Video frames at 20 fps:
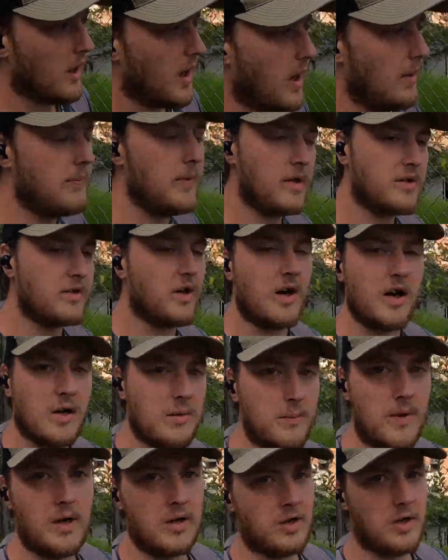I'm not talking
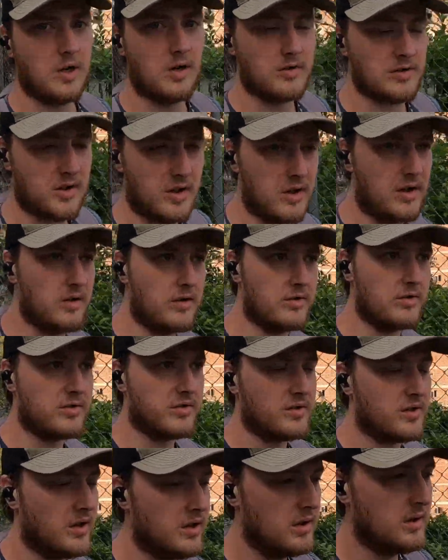about
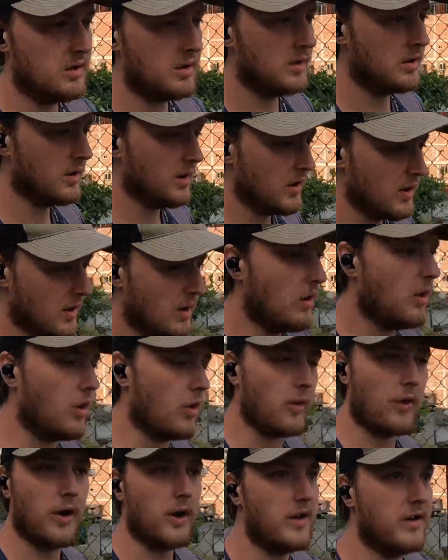cartels
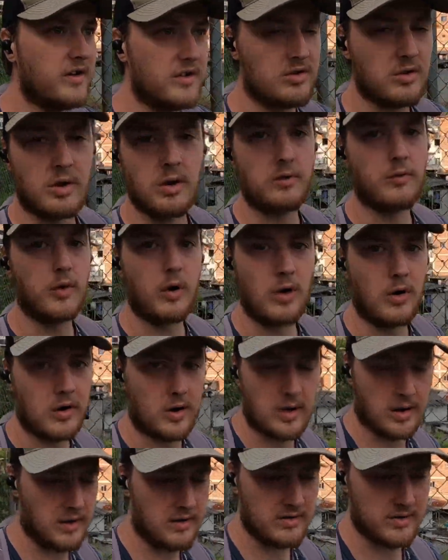or any sort of
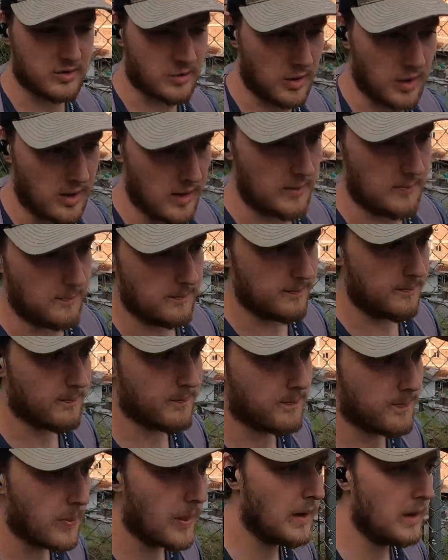organized crime.
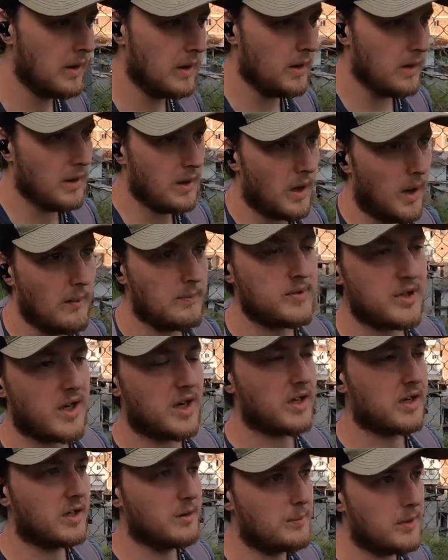I'm
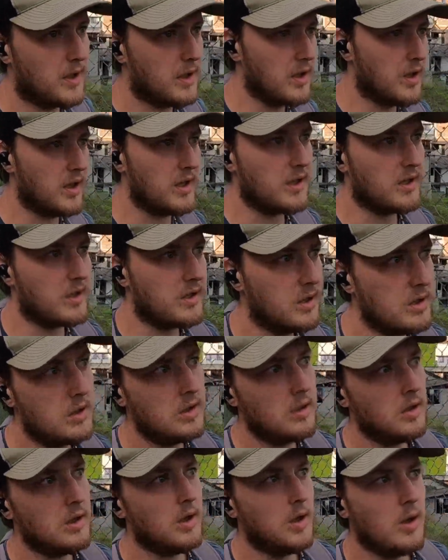talking about like
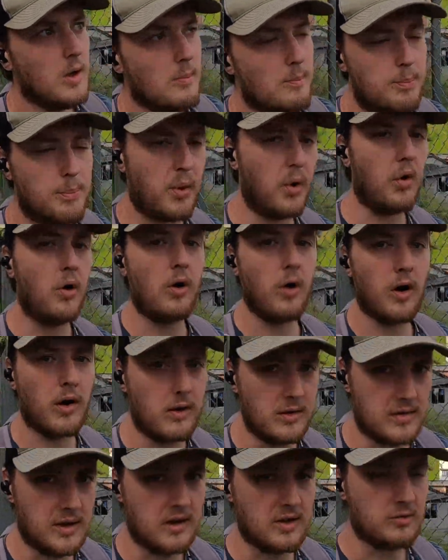poor
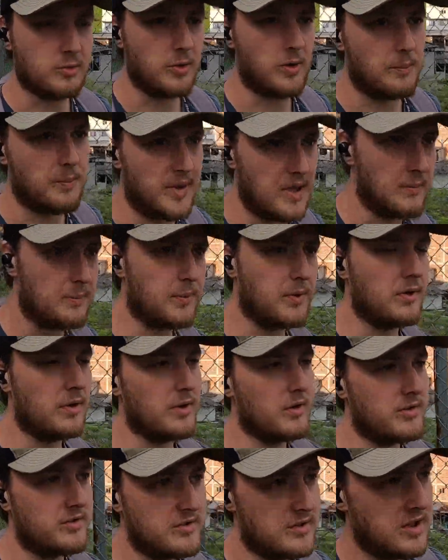and desperate
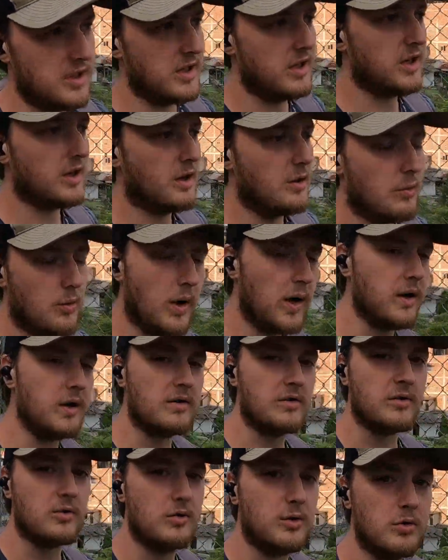people seeing a
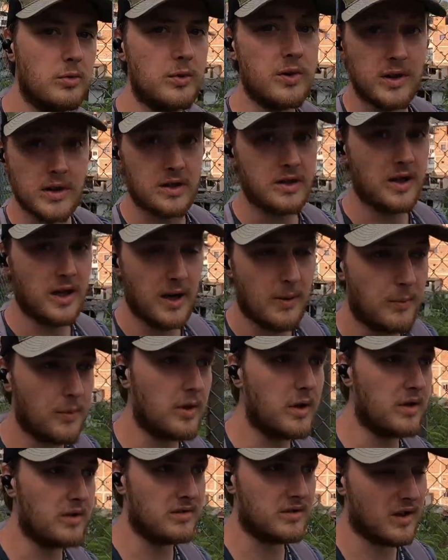white dude with a
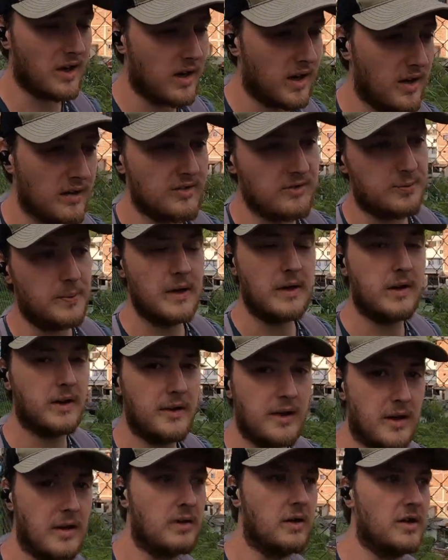camera in his hand,
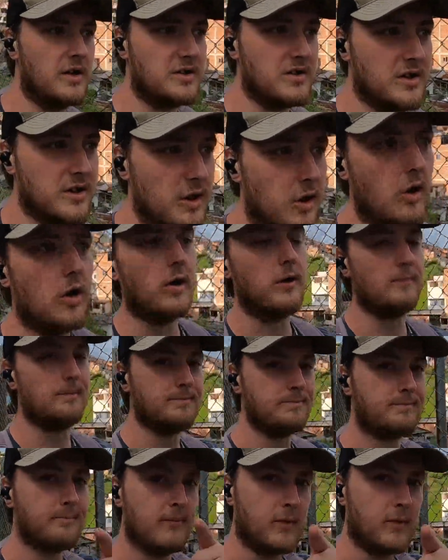speaking English and going,